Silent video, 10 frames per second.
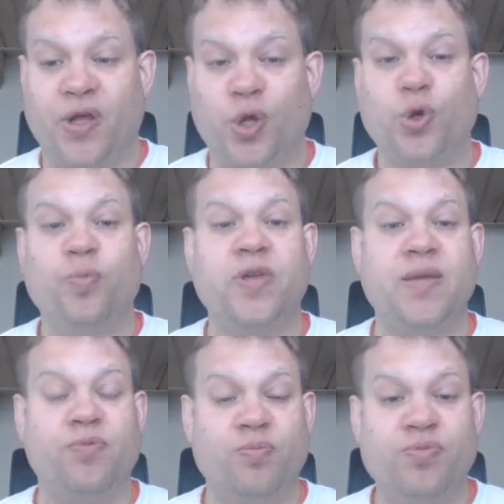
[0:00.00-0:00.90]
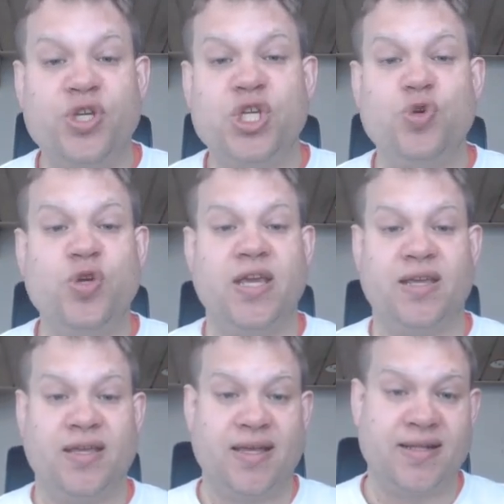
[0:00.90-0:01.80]
other people
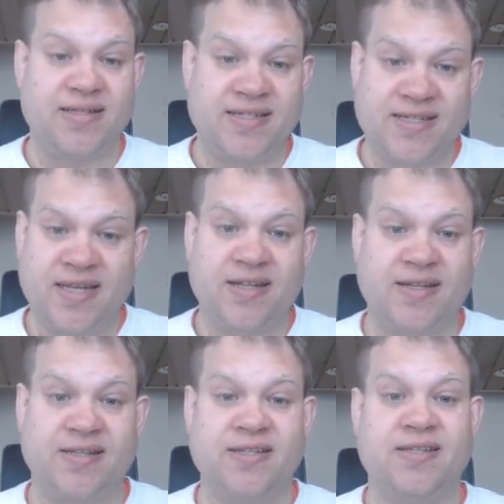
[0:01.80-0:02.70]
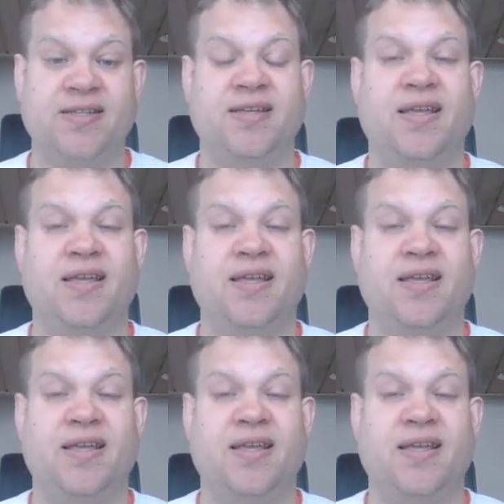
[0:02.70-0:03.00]
puking and sickness.